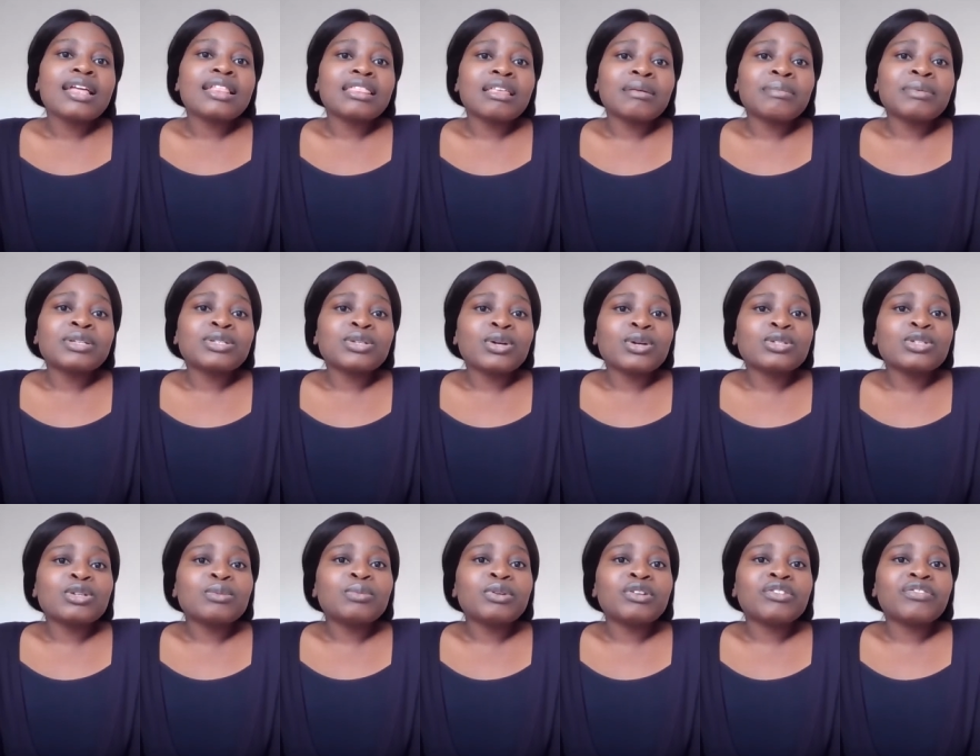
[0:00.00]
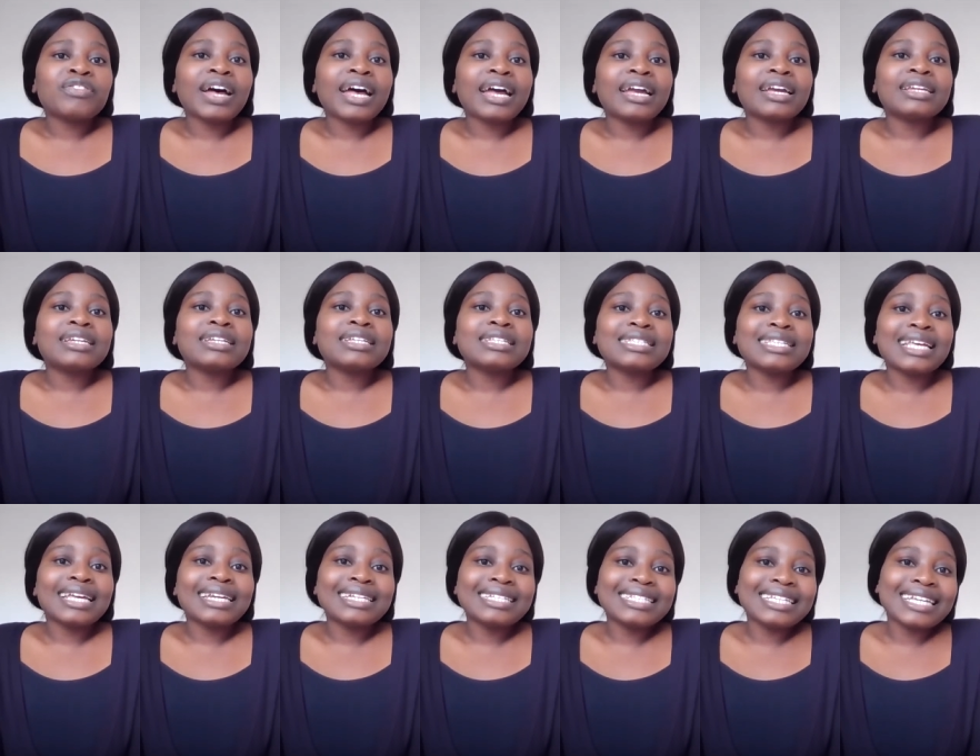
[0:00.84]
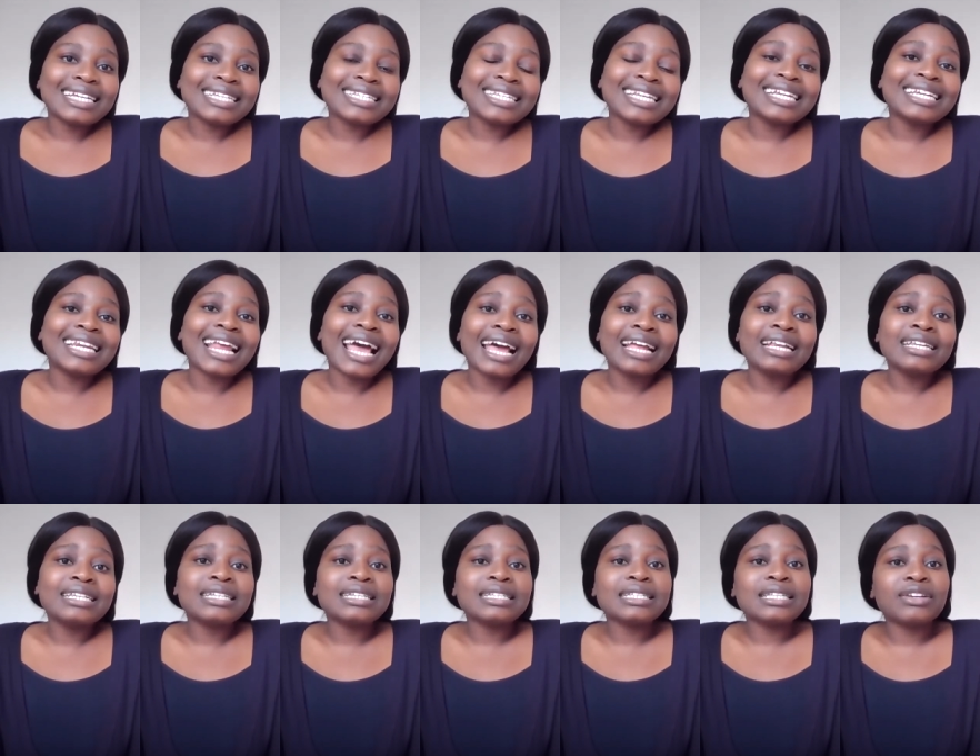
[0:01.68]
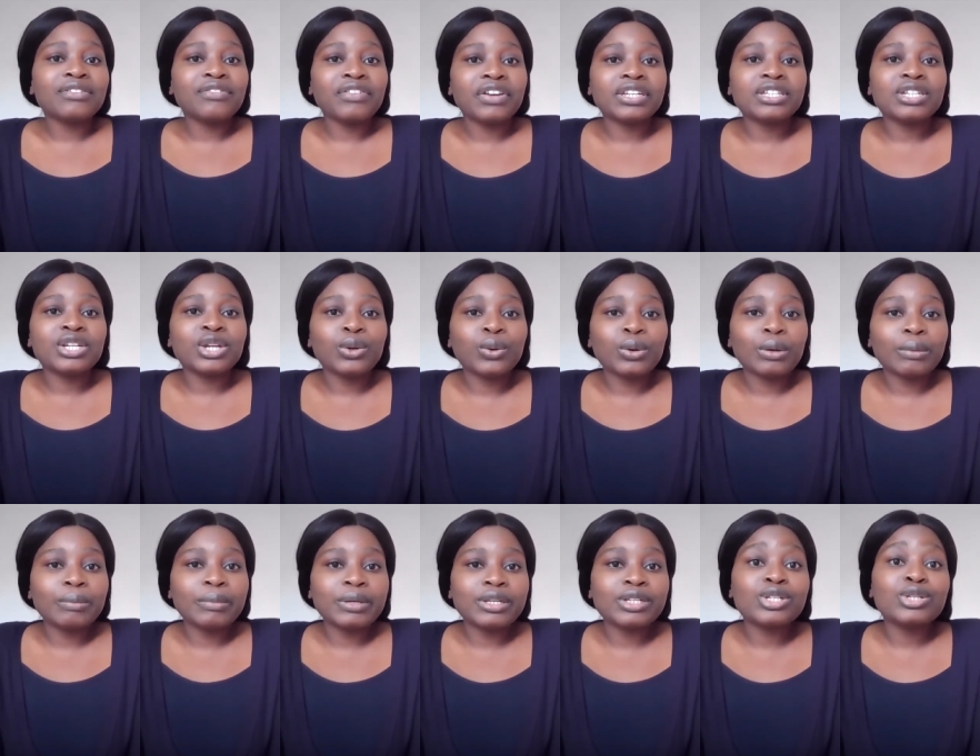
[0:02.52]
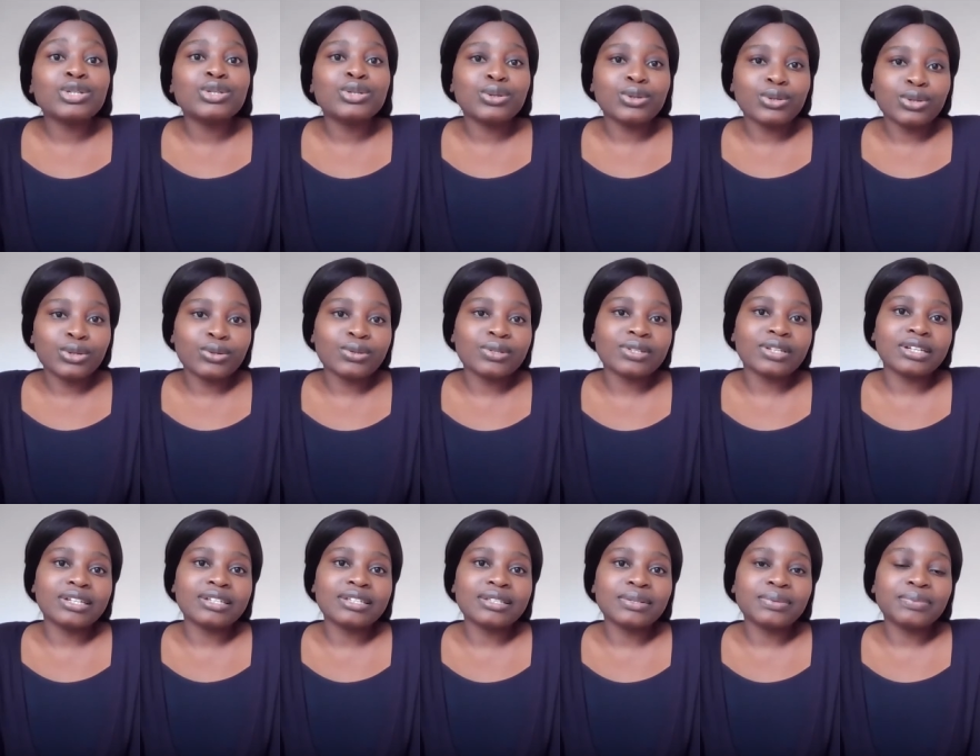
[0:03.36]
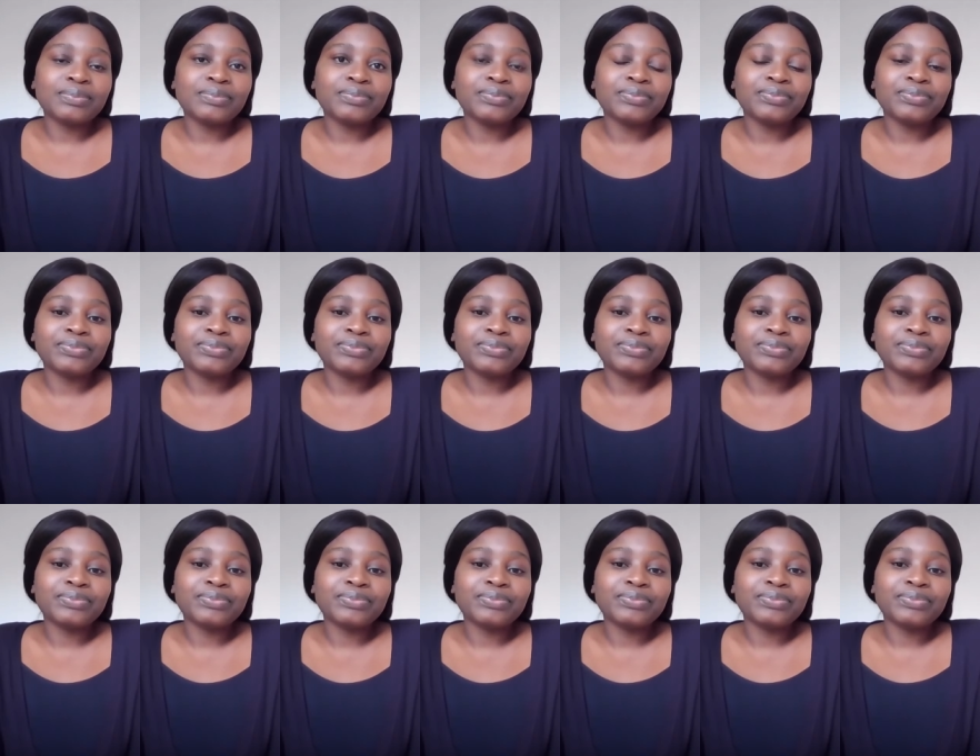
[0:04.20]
They must also provide sanitation and disinfection equipment to users.